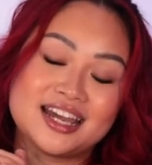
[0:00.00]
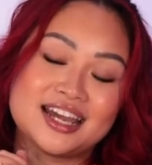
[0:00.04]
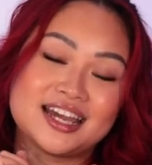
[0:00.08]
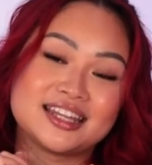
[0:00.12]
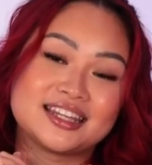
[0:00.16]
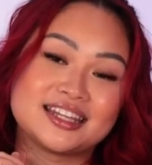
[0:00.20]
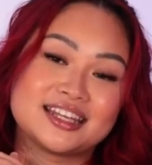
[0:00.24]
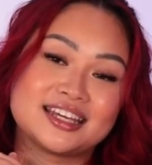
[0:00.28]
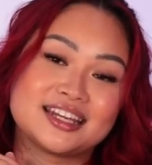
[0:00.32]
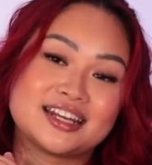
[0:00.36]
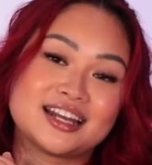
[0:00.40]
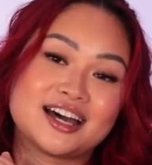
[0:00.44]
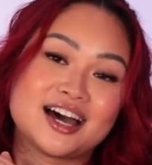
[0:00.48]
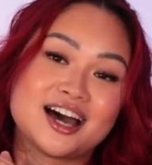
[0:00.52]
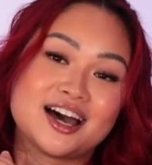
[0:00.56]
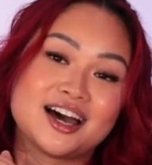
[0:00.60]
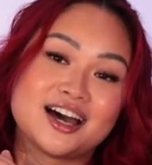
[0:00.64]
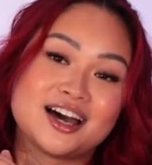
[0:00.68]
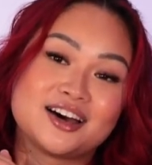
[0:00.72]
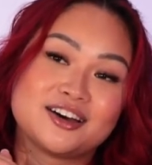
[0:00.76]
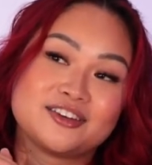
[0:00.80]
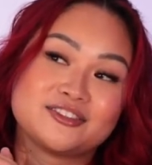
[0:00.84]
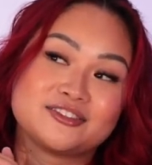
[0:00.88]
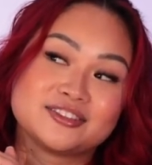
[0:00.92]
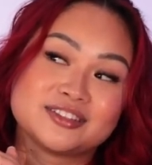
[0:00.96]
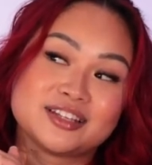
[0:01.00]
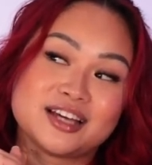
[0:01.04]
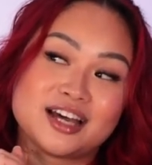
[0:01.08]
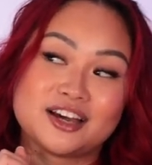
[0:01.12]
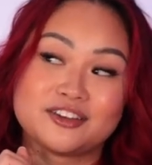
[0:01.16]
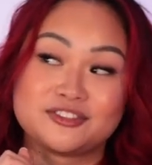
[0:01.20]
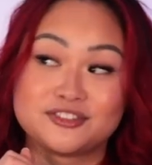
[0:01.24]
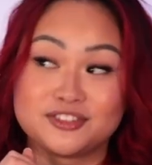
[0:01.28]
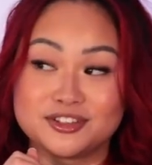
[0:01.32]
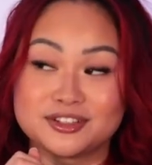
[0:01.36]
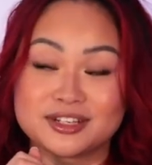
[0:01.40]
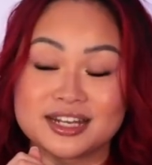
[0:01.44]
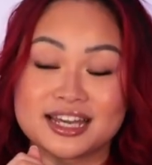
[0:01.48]
And then
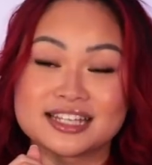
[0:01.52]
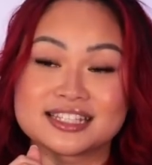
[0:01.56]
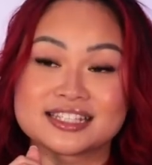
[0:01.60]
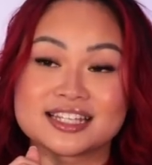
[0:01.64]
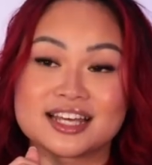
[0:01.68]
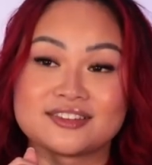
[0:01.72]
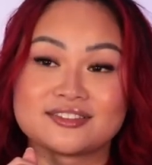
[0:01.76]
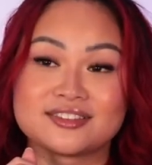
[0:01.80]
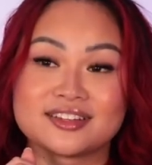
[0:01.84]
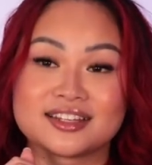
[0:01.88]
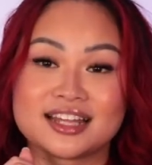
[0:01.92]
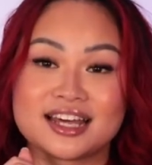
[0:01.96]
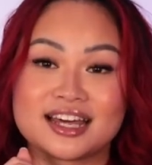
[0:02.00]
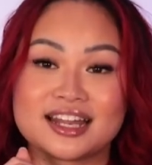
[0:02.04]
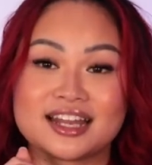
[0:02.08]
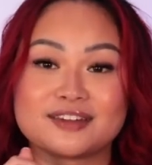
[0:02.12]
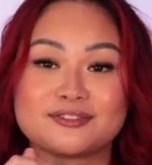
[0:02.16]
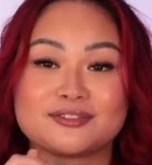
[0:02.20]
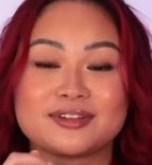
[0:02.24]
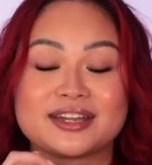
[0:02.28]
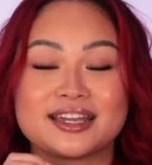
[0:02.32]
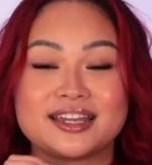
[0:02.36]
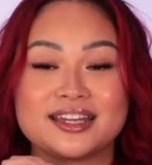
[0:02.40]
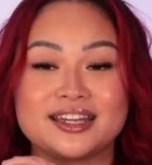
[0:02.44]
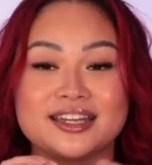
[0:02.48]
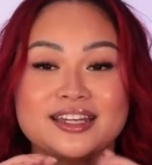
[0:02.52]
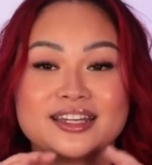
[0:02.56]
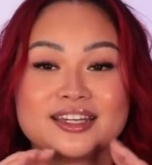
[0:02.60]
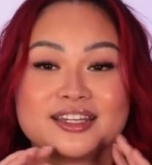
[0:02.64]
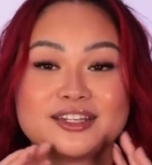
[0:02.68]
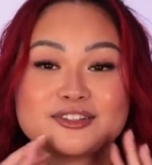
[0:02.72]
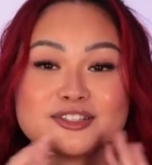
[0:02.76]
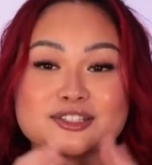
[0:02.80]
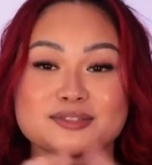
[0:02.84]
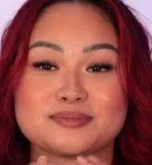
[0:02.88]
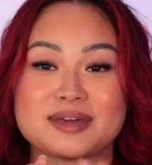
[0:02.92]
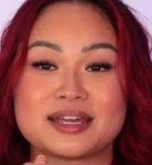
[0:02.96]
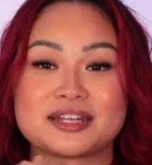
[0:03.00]
a few days after that,
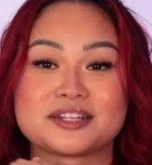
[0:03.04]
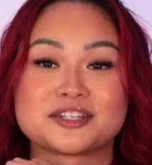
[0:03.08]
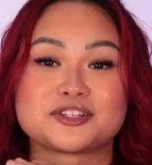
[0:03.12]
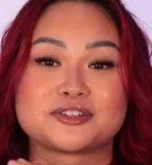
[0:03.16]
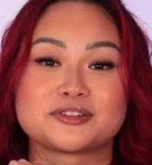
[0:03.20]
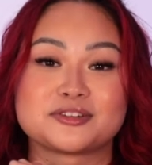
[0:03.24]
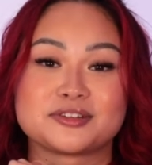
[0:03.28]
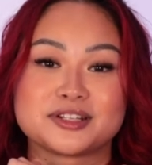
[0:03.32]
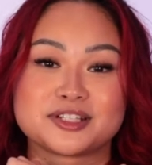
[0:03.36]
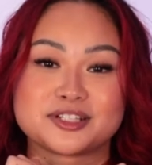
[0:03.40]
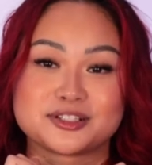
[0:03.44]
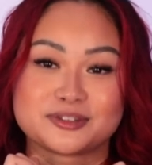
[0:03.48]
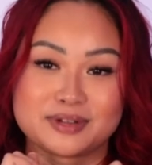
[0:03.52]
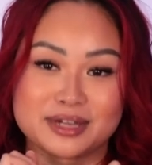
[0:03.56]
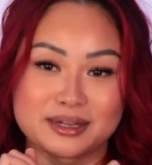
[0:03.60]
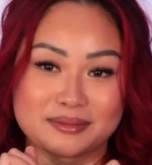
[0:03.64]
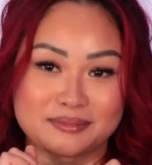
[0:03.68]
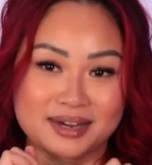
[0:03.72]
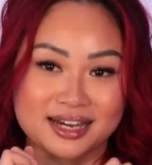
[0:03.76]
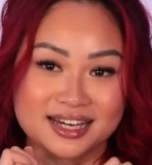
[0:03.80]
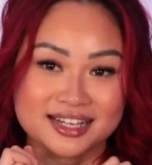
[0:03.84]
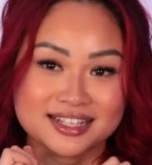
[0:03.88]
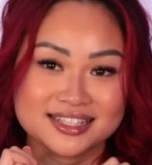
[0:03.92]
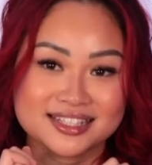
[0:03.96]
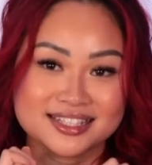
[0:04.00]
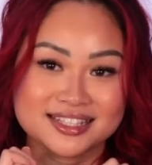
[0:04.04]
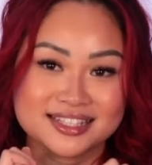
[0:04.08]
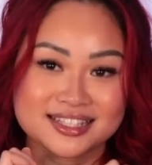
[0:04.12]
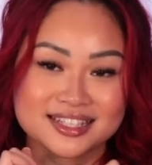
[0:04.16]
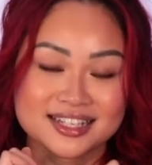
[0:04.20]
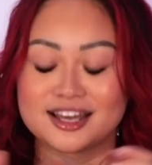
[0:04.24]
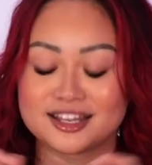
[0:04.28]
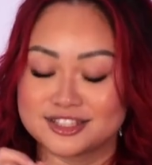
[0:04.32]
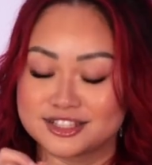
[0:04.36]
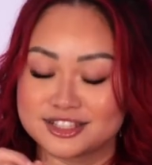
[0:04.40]
it was mandatory to wear masks.